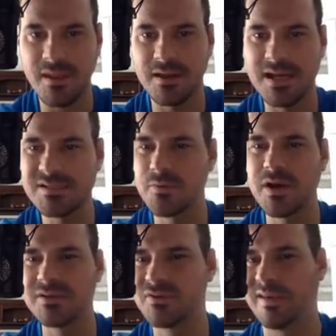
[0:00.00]
Guys, we're
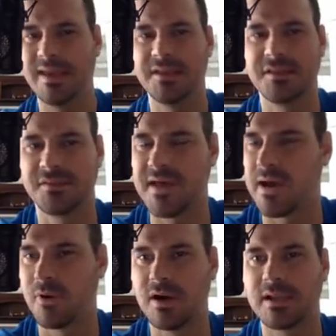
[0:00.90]
not doing anything like
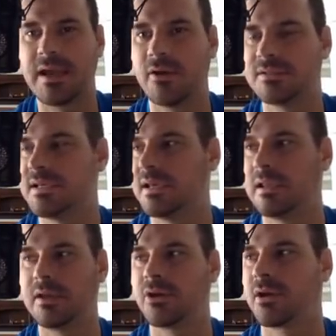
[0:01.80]
that. We're not
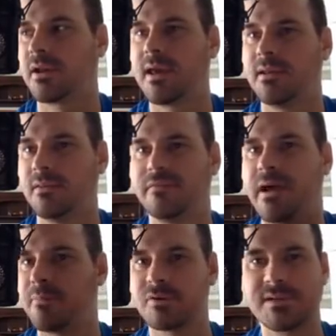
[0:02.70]
guaranteeing like you're going to get
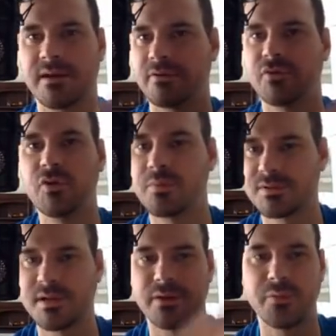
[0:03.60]
5% or
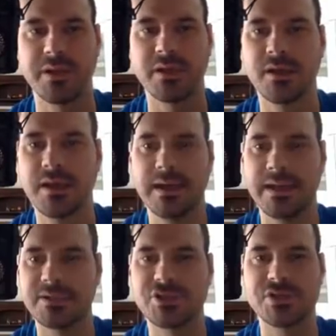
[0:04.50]
2% a week.
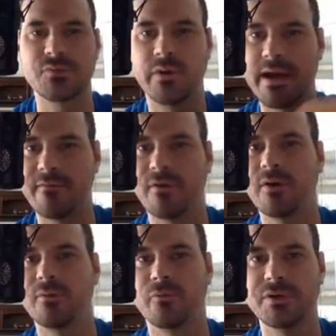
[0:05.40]
It's just
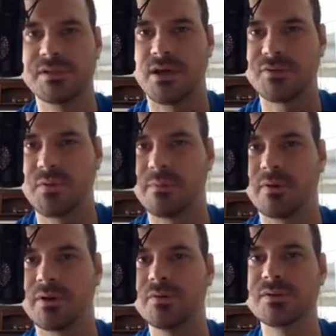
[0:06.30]
whatever results we
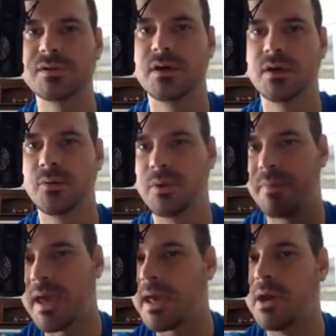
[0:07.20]
produce, we
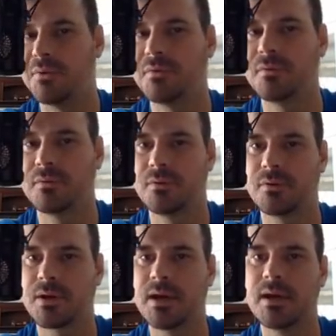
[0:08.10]
pay out.
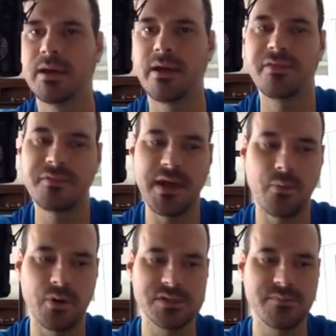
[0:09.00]
Okay. And I think
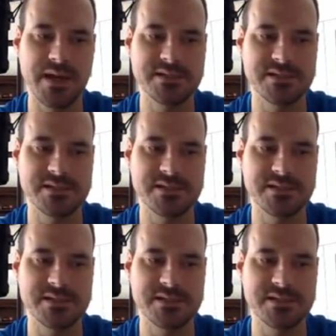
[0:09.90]
that works best